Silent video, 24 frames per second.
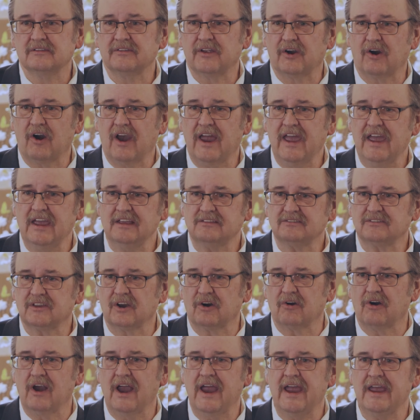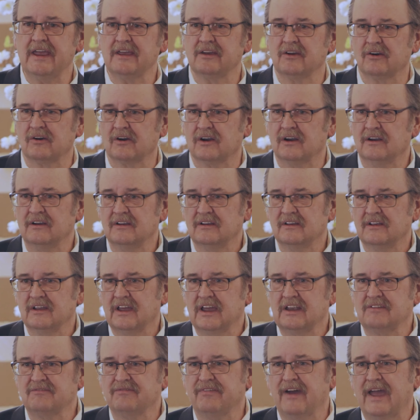Their hate, their anger
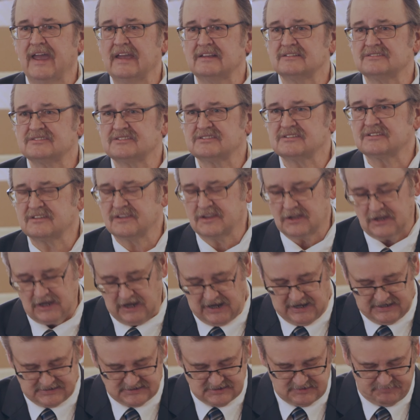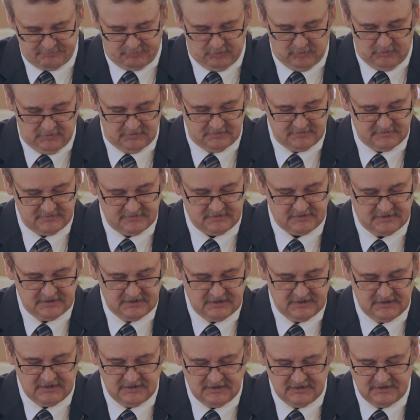advanced the gospel
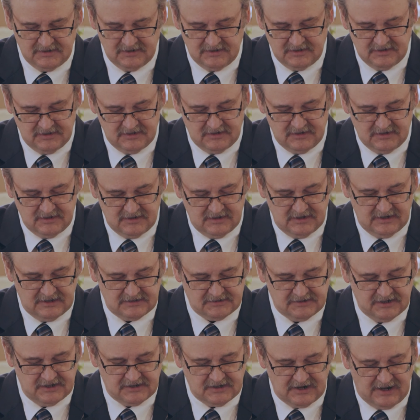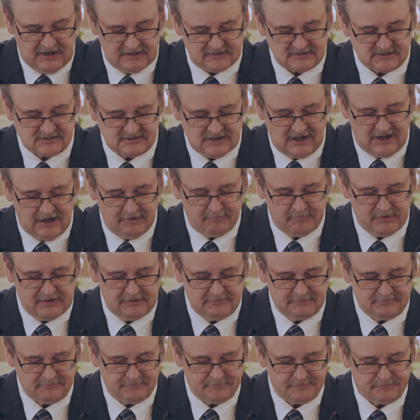and did not stop
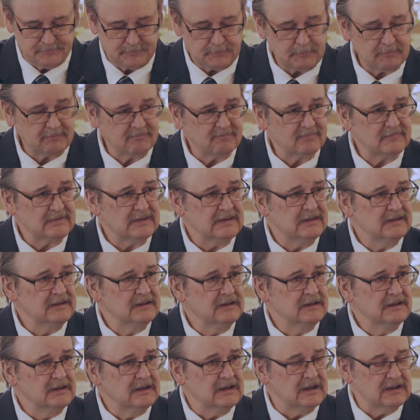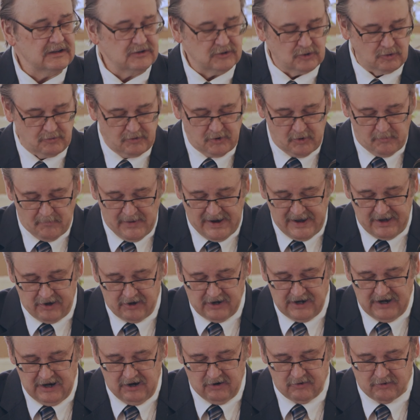it. And no
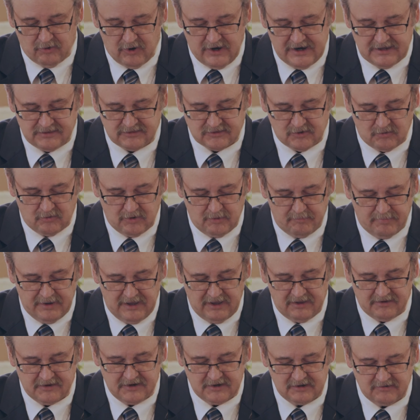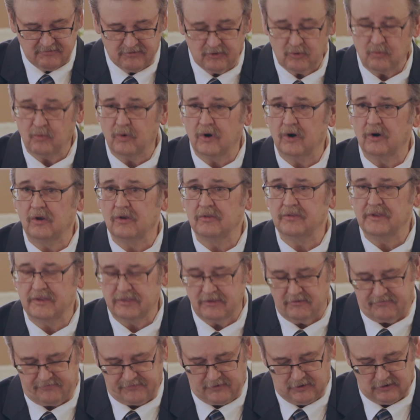matter how great the rebellion of the world
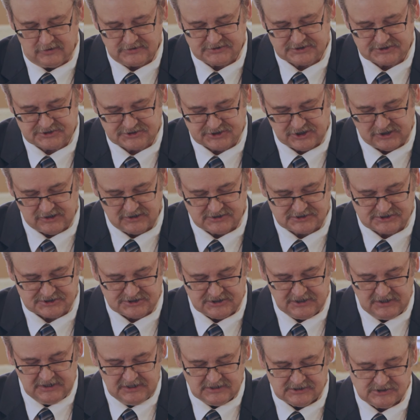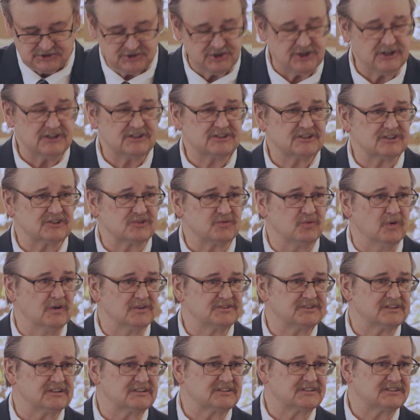and the false church, Jesus
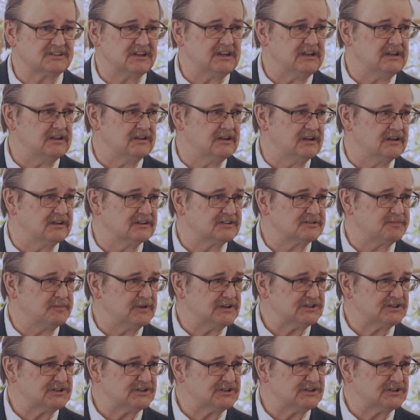will succeed in his